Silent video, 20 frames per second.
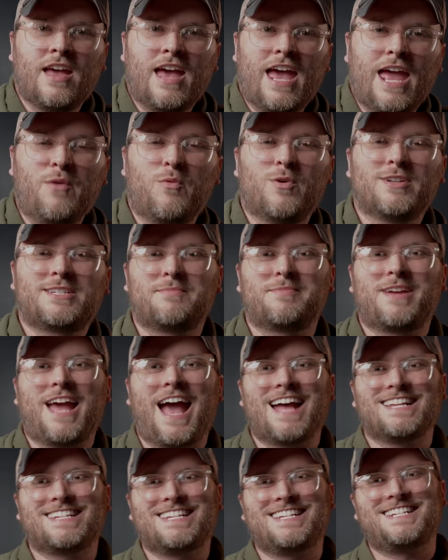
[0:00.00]
Hey, what's up
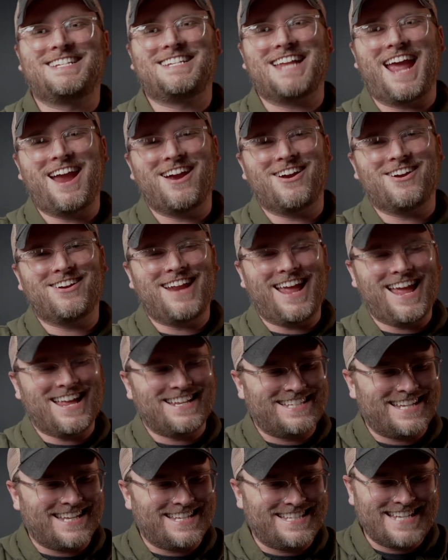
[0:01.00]
guys? This is Aaron,
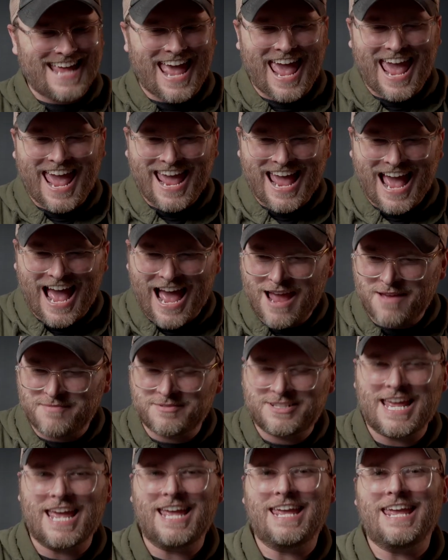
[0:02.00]
and today I
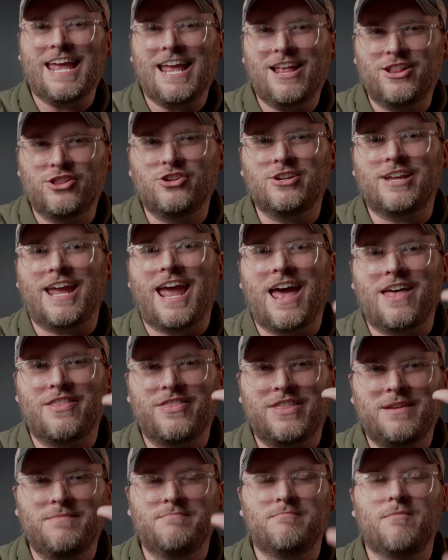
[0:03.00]
am taking a look
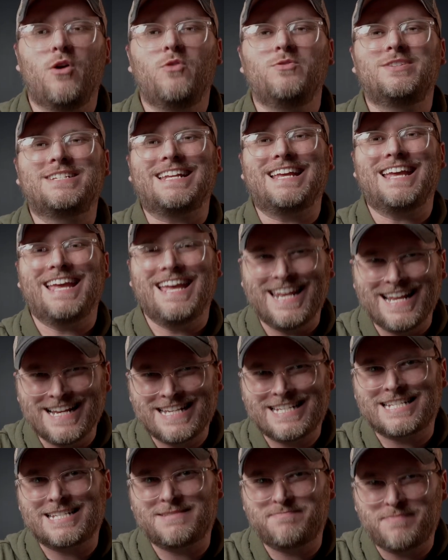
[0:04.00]
at the most
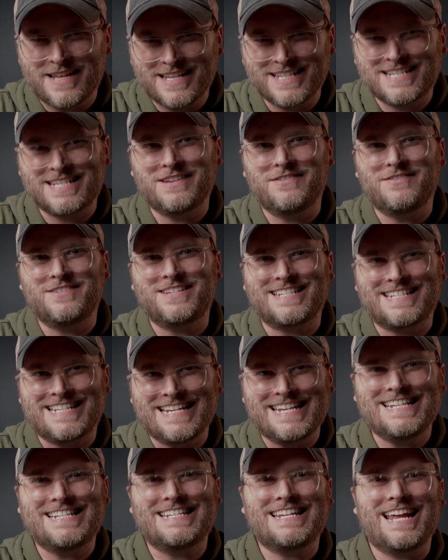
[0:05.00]
inexpensive
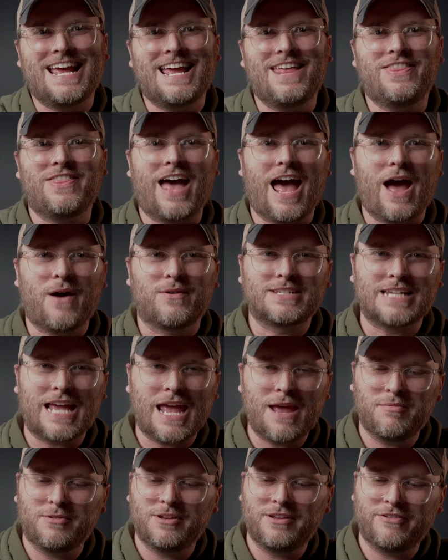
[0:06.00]
C-stand that I was
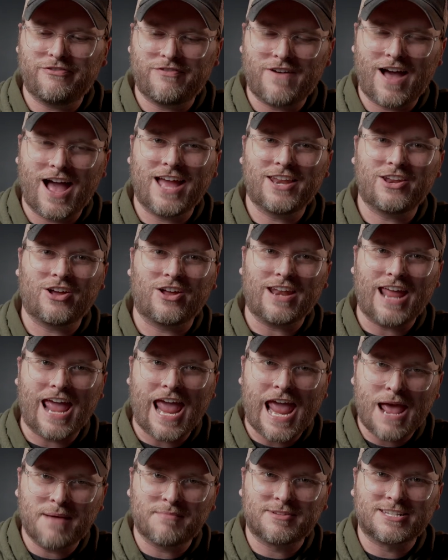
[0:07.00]
able to find on
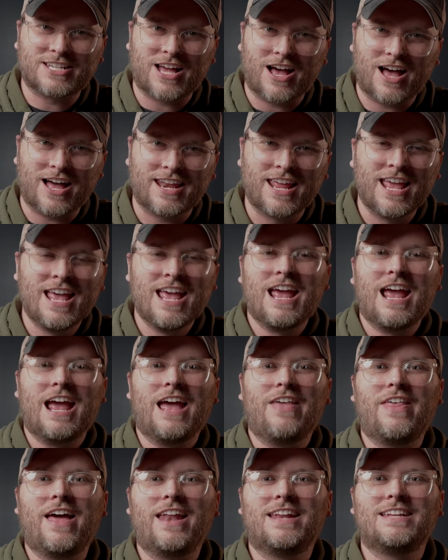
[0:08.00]
Amazon,
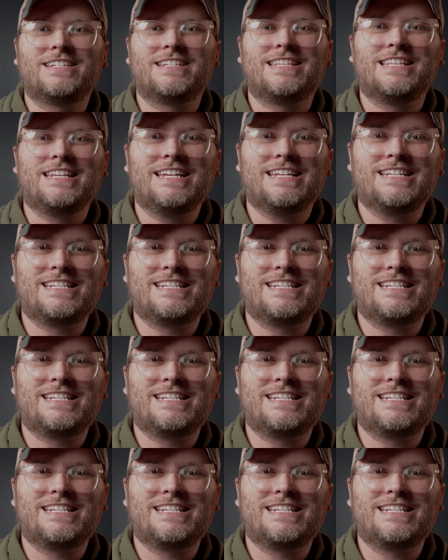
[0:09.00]
and that is the